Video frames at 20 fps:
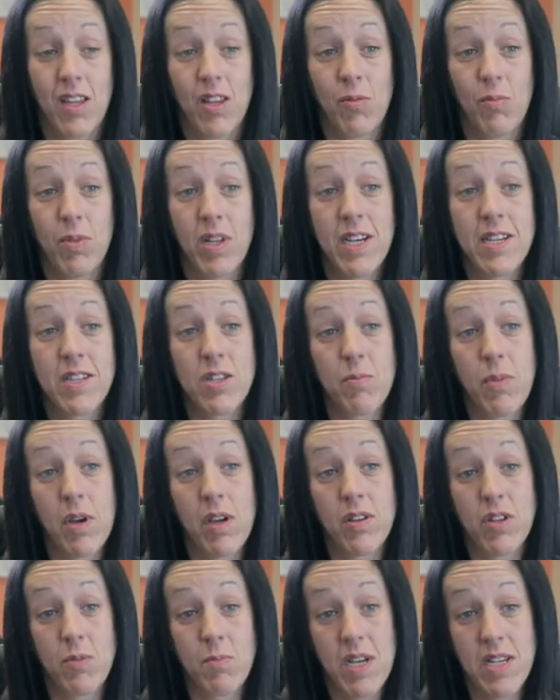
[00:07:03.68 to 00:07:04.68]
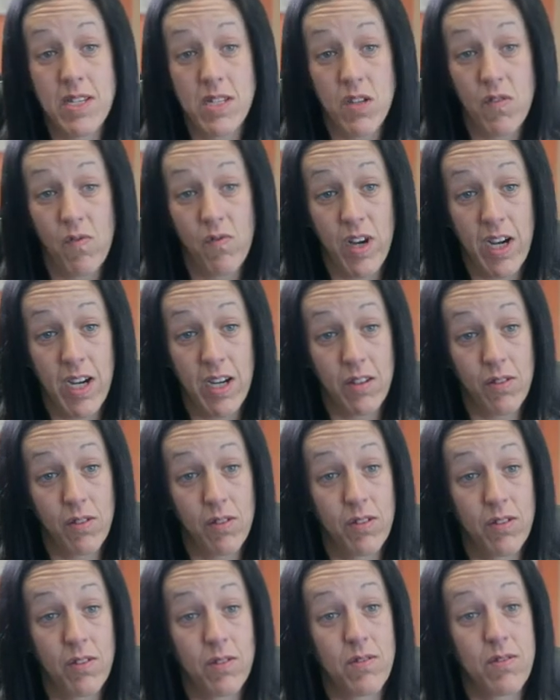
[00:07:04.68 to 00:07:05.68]
Plays about domestic
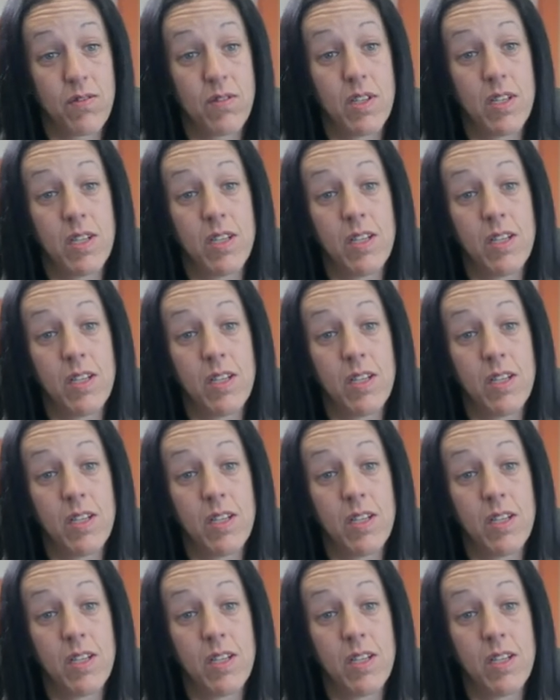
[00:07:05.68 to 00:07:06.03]
violence.